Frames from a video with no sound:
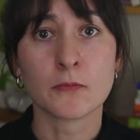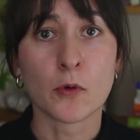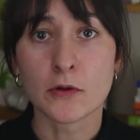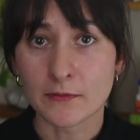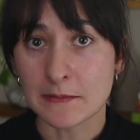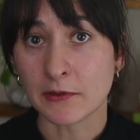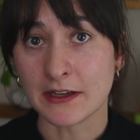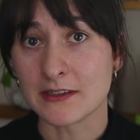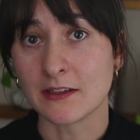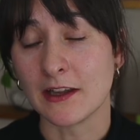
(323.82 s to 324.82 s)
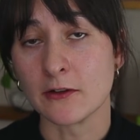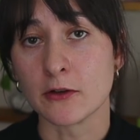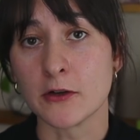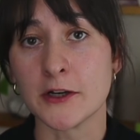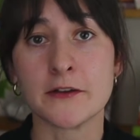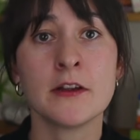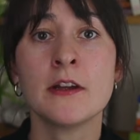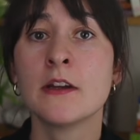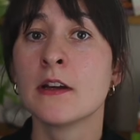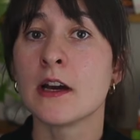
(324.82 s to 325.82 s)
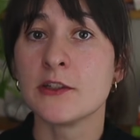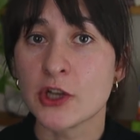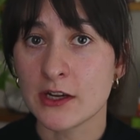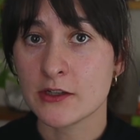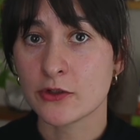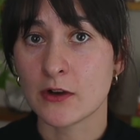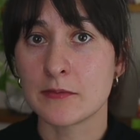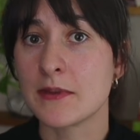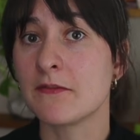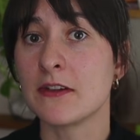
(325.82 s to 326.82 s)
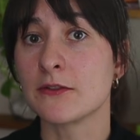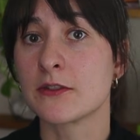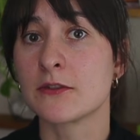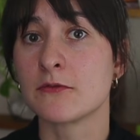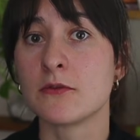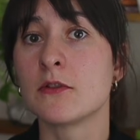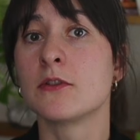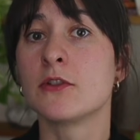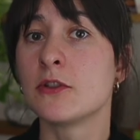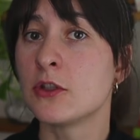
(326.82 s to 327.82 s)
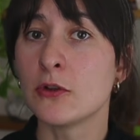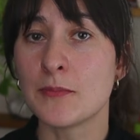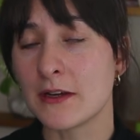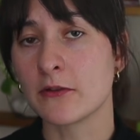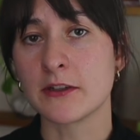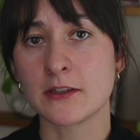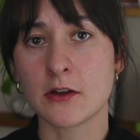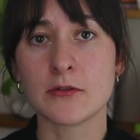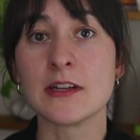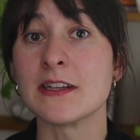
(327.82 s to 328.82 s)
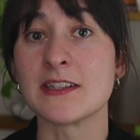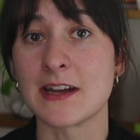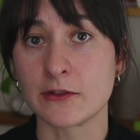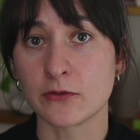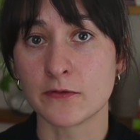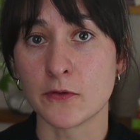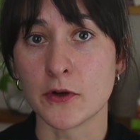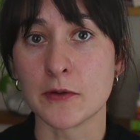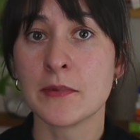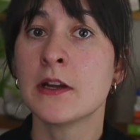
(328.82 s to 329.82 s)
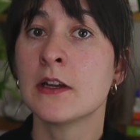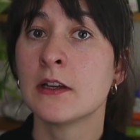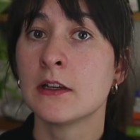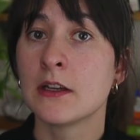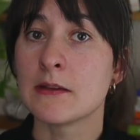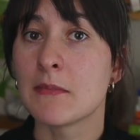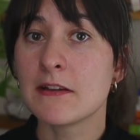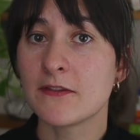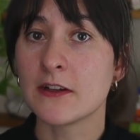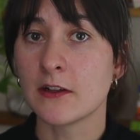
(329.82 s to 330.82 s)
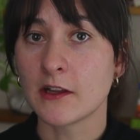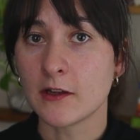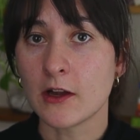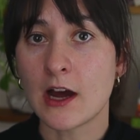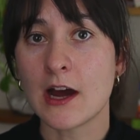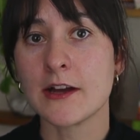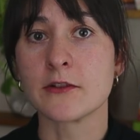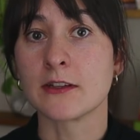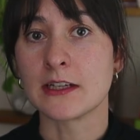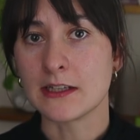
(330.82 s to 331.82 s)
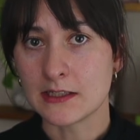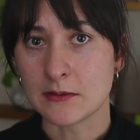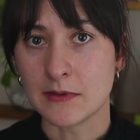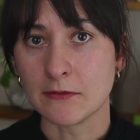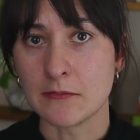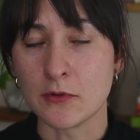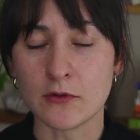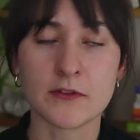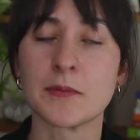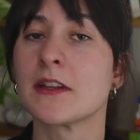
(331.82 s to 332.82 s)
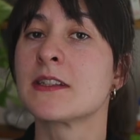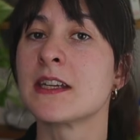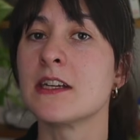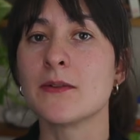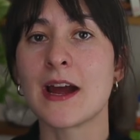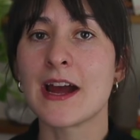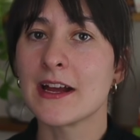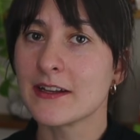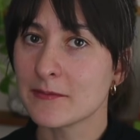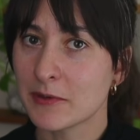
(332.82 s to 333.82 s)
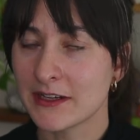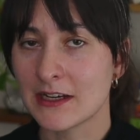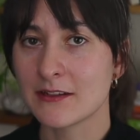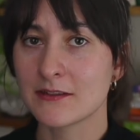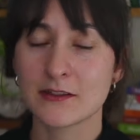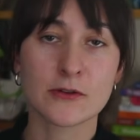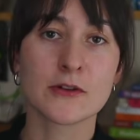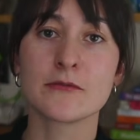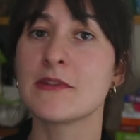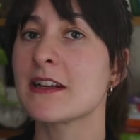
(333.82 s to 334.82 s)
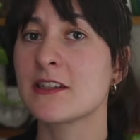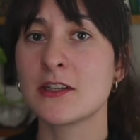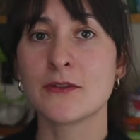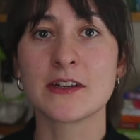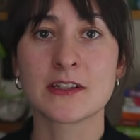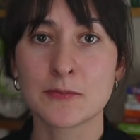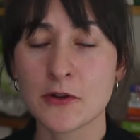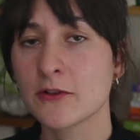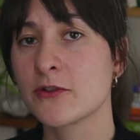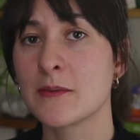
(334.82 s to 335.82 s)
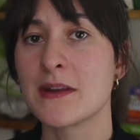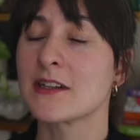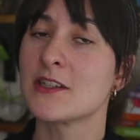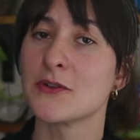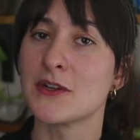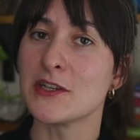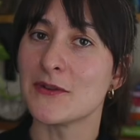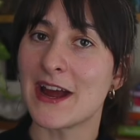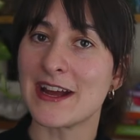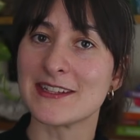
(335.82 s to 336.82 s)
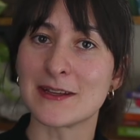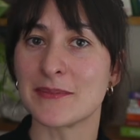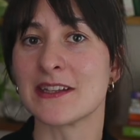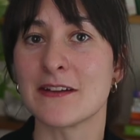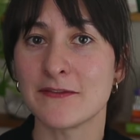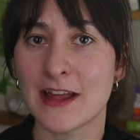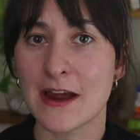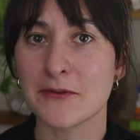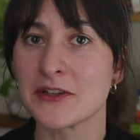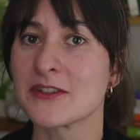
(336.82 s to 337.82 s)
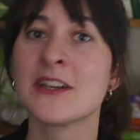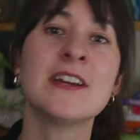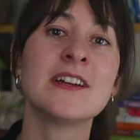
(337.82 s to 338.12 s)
or replanted later on. A giant shrub that feels too big on its own in its natural form, it might feel a little odd or like it needs to be removed. But let's say you add a plant or next to it, a smaller shrub next to it, you add something that flowers,